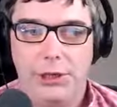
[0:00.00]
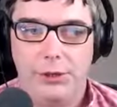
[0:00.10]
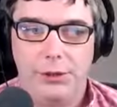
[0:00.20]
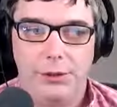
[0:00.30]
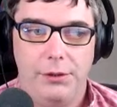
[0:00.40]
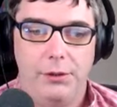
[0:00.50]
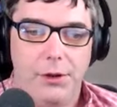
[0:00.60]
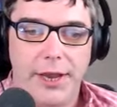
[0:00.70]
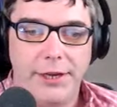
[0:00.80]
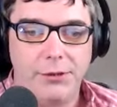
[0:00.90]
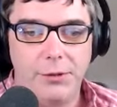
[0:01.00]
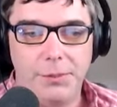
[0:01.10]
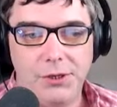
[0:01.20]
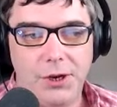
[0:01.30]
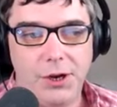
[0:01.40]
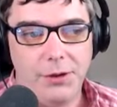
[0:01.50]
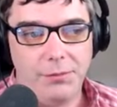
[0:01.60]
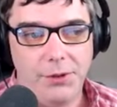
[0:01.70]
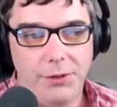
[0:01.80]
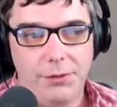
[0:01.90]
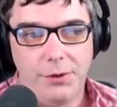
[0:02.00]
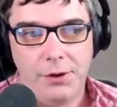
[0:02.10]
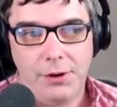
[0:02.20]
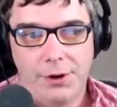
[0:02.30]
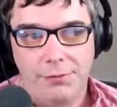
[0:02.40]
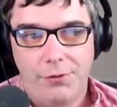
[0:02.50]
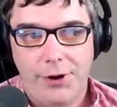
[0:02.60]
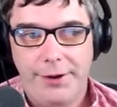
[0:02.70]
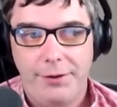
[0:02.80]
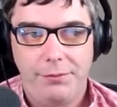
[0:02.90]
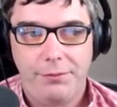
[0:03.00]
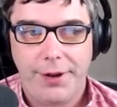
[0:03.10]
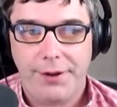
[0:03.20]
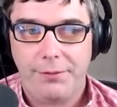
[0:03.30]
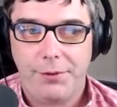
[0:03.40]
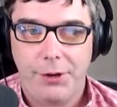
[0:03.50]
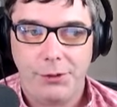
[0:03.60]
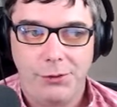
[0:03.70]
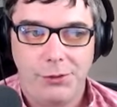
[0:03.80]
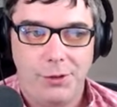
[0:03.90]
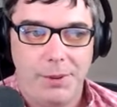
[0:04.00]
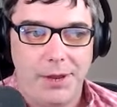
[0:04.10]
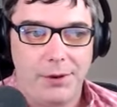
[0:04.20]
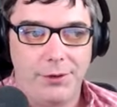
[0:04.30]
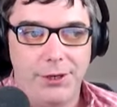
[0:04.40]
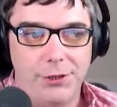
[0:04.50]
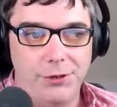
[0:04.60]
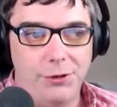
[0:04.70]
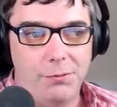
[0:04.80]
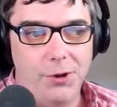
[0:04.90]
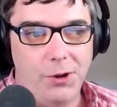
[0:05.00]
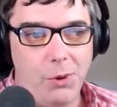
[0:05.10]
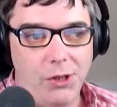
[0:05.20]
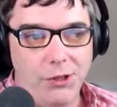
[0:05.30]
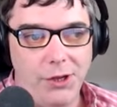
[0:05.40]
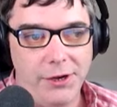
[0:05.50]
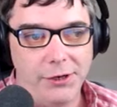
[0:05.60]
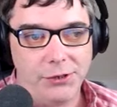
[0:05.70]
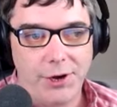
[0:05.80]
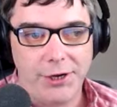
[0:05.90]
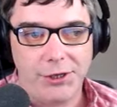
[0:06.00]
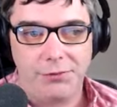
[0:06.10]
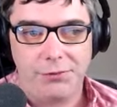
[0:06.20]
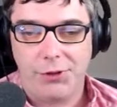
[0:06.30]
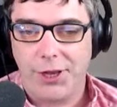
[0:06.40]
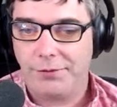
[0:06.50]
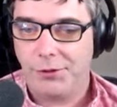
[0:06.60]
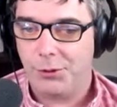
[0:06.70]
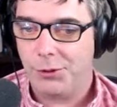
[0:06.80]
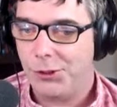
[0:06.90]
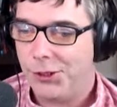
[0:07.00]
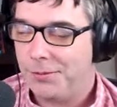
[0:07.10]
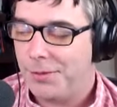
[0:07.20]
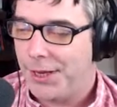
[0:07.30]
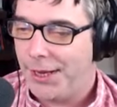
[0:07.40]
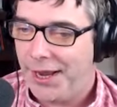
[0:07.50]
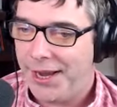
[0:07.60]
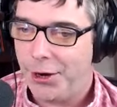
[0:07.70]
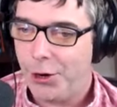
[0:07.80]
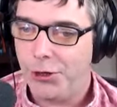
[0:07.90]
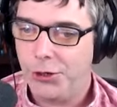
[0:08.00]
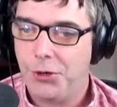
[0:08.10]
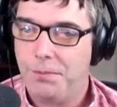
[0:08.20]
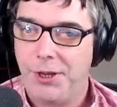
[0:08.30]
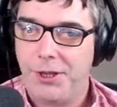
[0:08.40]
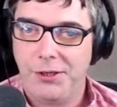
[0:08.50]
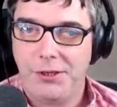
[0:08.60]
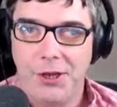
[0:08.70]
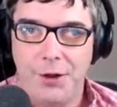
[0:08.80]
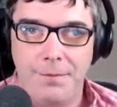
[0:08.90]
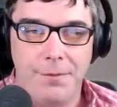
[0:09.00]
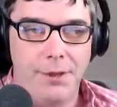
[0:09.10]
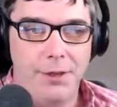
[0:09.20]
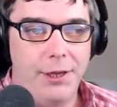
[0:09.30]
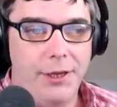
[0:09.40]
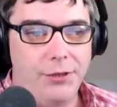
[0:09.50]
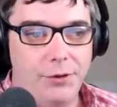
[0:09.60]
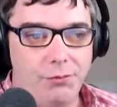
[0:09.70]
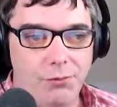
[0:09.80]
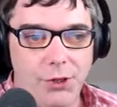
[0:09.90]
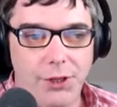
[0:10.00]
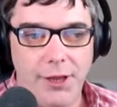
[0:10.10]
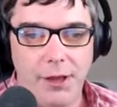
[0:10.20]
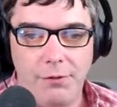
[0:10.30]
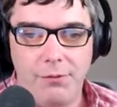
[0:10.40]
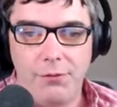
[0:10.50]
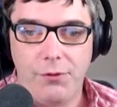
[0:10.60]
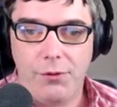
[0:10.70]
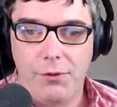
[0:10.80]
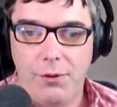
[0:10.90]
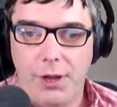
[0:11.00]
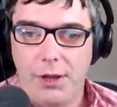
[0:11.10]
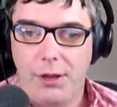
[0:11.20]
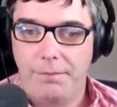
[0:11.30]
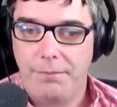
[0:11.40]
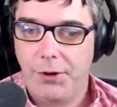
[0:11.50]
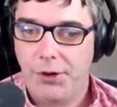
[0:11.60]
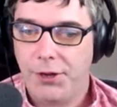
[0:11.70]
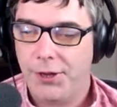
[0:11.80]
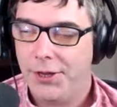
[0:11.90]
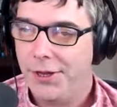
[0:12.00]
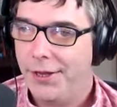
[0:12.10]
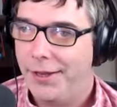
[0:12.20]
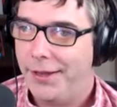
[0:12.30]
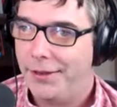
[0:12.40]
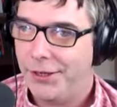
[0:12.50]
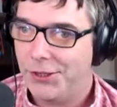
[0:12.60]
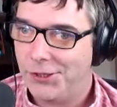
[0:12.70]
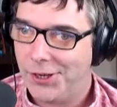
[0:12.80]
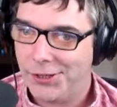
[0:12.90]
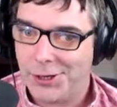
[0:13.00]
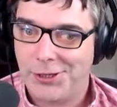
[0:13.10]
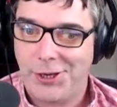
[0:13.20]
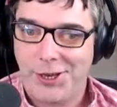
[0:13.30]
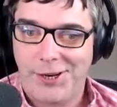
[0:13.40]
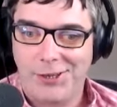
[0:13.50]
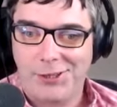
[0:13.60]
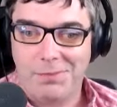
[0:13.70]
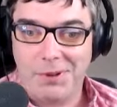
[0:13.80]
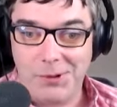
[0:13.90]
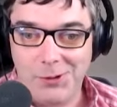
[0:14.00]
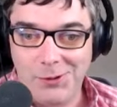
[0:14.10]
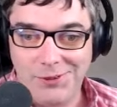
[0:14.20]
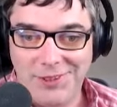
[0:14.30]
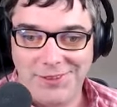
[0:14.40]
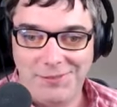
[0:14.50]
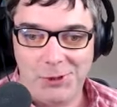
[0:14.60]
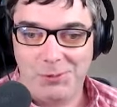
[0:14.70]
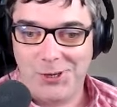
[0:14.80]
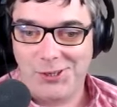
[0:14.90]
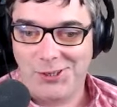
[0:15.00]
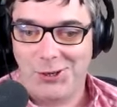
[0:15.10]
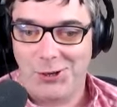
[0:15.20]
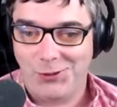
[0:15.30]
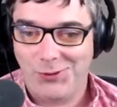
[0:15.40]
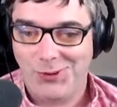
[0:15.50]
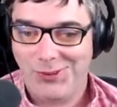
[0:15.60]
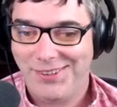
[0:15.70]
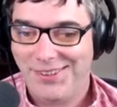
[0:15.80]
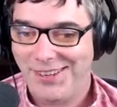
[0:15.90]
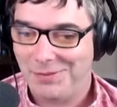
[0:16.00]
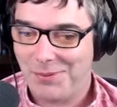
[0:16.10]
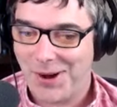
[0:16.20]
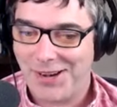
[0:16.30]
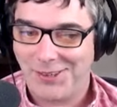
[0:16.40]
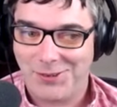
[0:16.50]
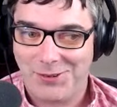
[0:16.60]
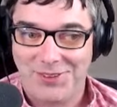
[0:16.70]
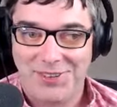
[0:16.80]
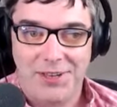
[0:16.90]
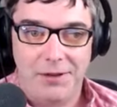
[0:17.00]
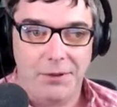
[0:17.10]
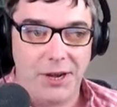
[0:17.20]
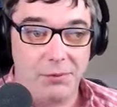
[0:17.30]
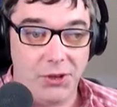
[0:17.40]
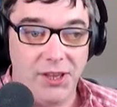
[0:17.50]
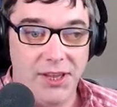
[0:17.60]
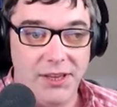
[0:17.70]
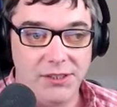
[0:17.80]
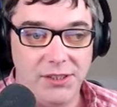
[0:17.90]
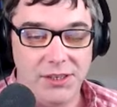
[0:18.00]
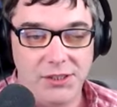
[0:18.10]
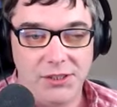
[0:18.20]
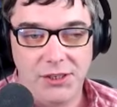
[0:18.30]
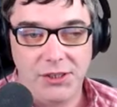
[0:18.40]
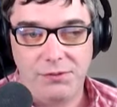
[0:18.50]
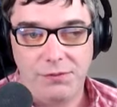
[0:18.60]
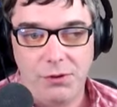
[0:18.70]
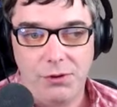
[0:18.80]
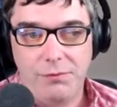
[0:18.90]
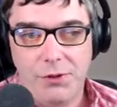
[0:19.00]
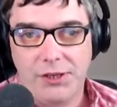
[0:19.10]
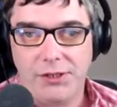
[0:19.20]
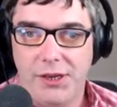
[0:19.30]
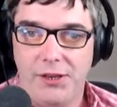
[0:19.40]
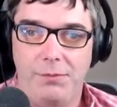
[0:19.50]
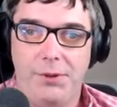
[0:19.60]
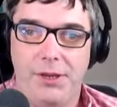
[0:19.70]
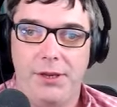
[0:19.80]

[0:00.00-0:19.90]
Really good. Well, guys, we've been talking with our friend, Reagan Rose, about his new book, Well Done: A Strategy for Life Stewardship. I encourage you to pick this up. It's a really helpful book. It's, as I said, it's biblical, which means it's useful. It's practical, but it really is. It's full of lots of help.